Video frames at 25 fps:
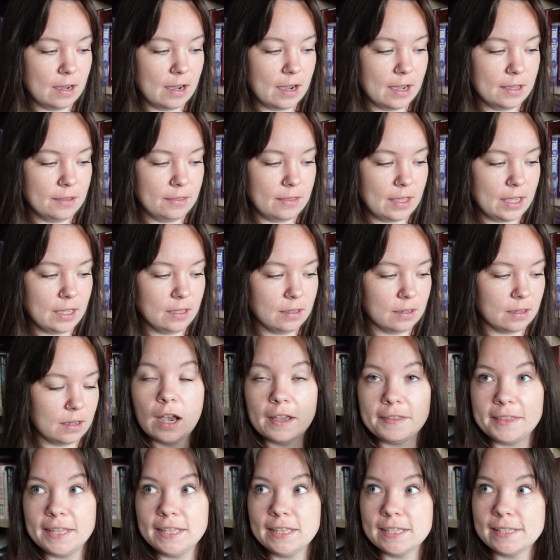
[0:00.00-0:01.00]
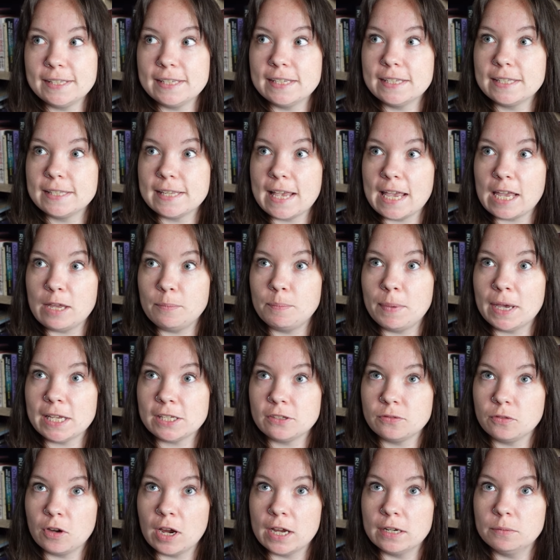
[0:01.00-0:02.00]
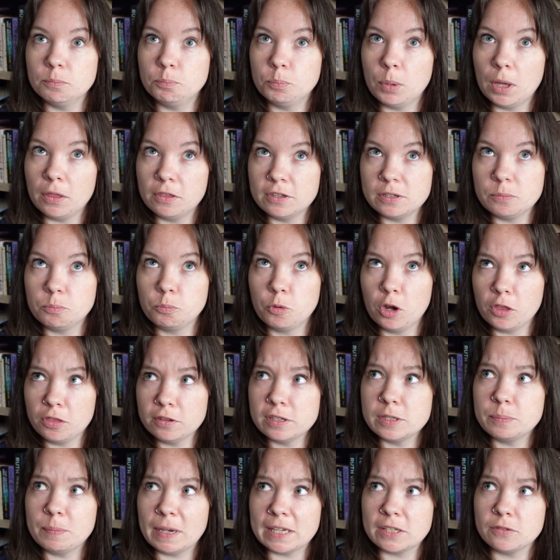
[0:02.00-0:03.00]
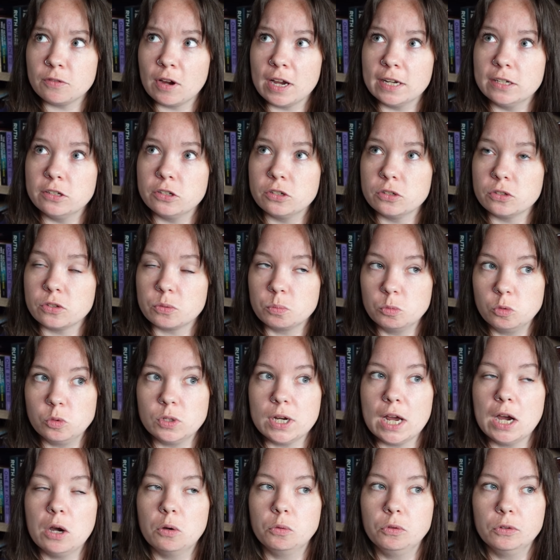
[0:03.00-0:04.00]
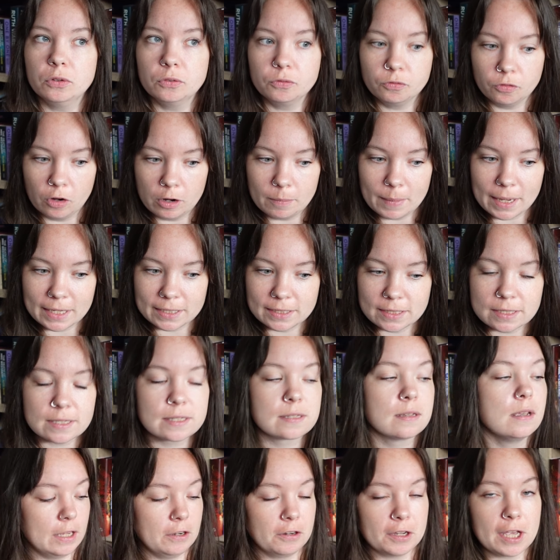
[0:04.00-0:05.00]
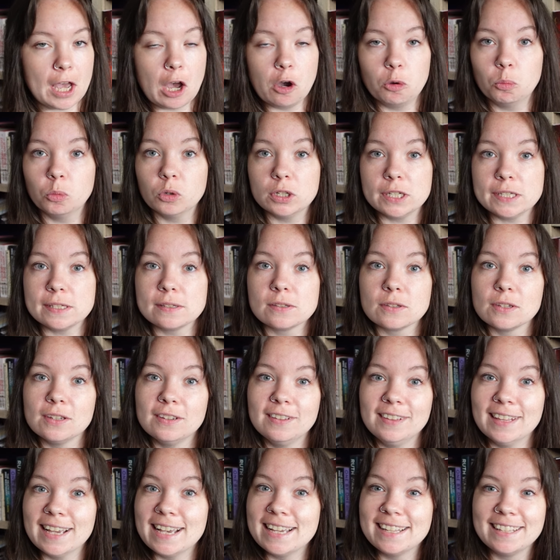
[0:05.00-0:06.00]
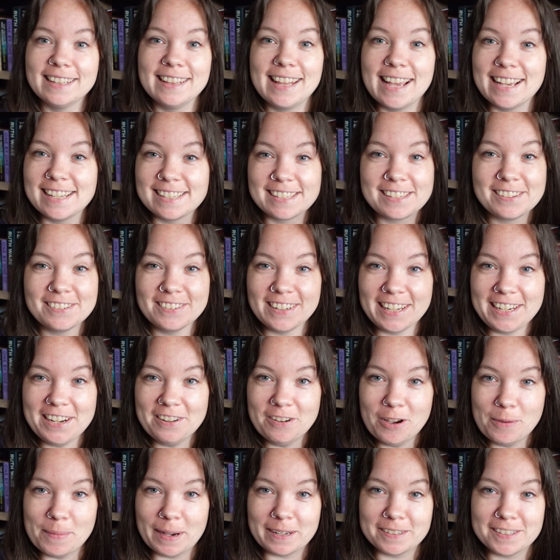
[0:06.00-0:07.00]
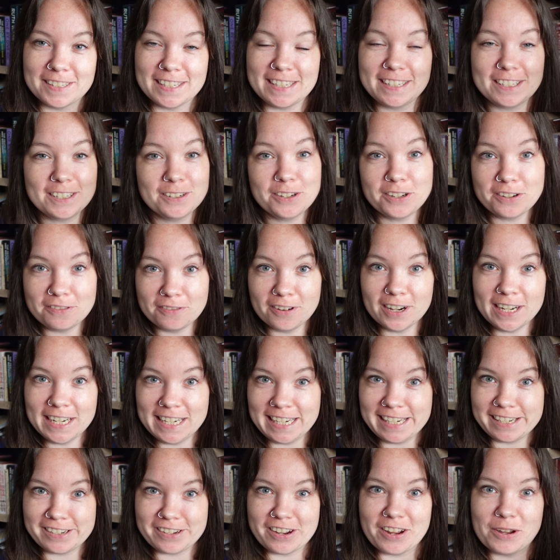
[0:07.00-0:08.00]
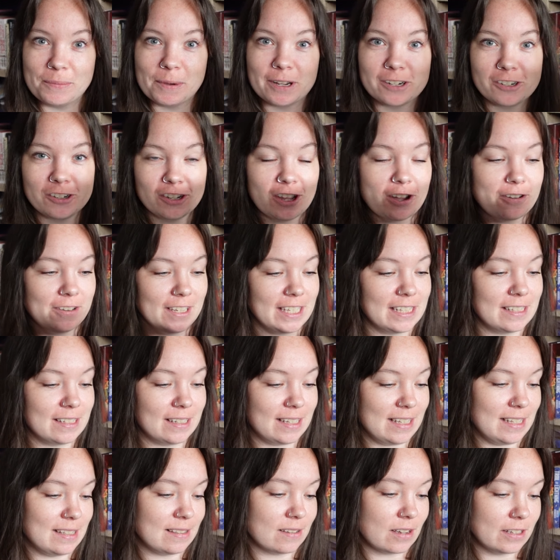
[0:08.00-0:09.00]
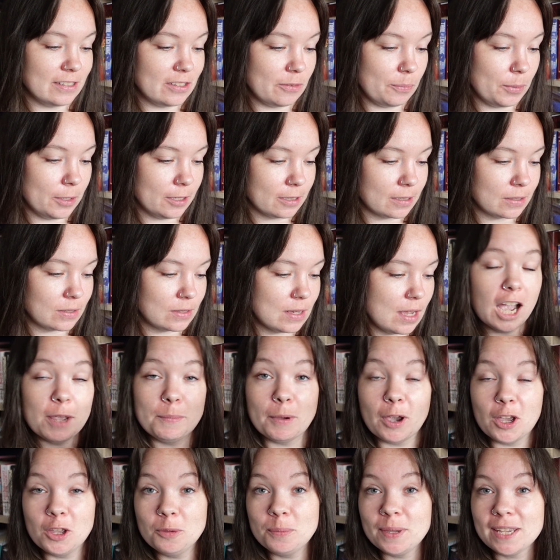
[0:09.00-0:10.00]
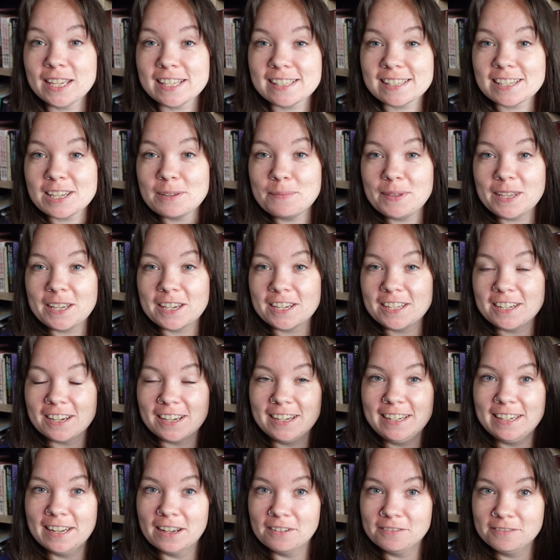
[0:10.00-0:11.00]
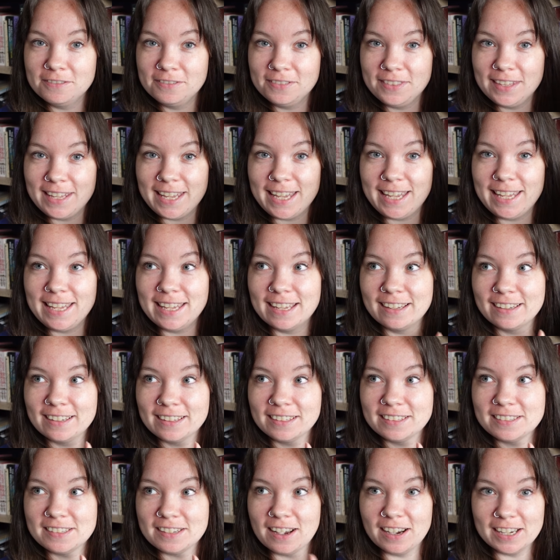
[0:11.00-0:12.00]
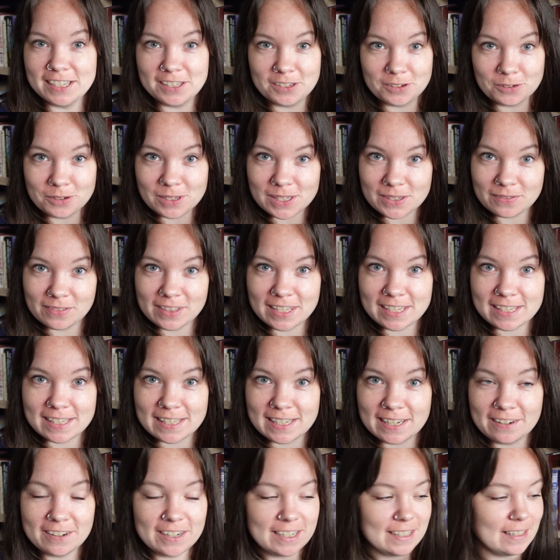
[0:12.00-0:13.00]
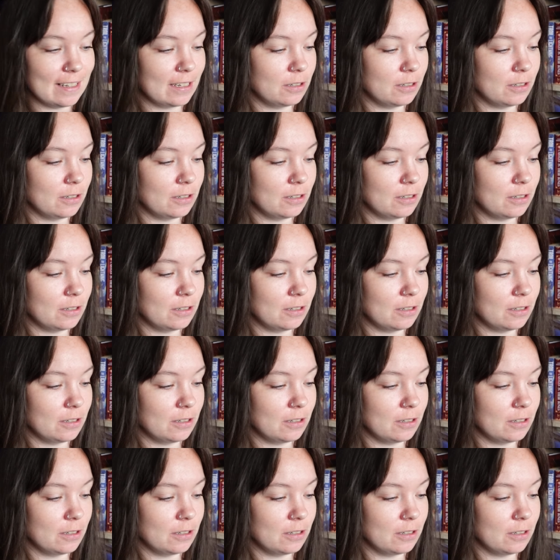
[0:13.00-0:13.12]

I think. I think this is a best friend, brother's best friend, small town romance. There are cowboys. That's all I know about it. Do you really need to know much going into these kinds of books? I'm hoping it's going to be good. I love the titles for this series.